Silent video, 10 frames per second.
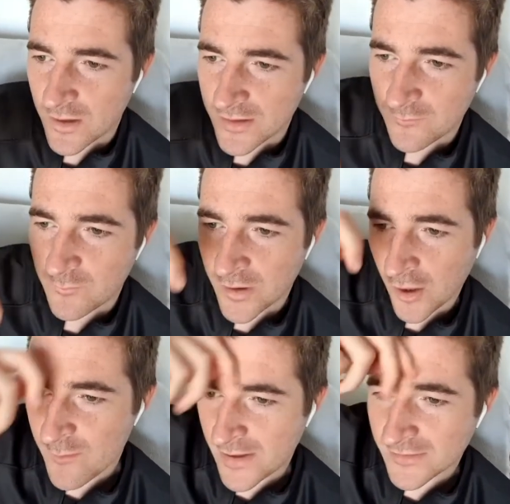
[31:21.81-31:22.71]
It's my
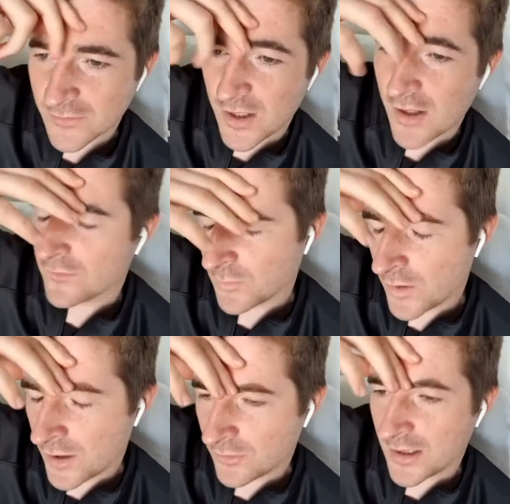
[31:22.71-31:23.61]
own mental health as
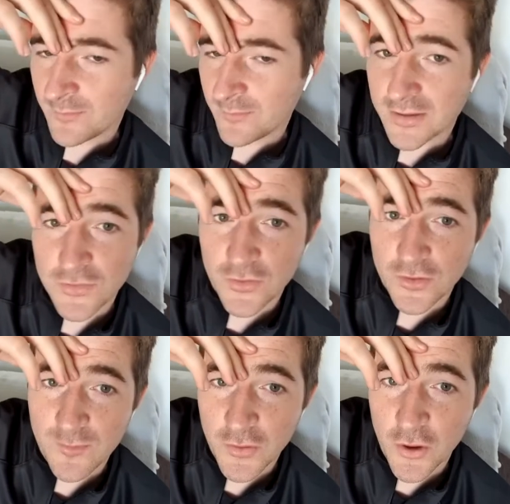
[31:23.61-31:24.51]
well, like making sure that
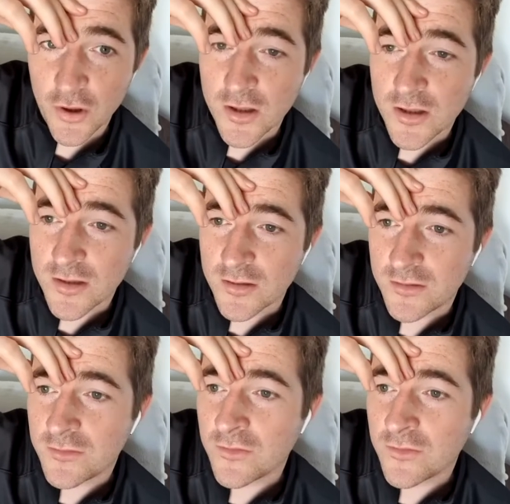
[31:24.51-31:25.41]
I'm not
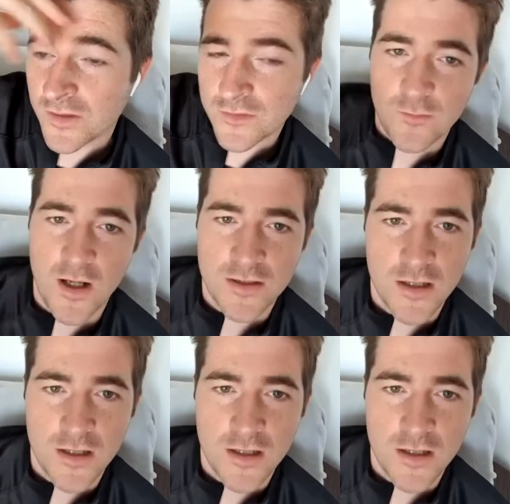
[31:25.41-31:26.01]
doing too much.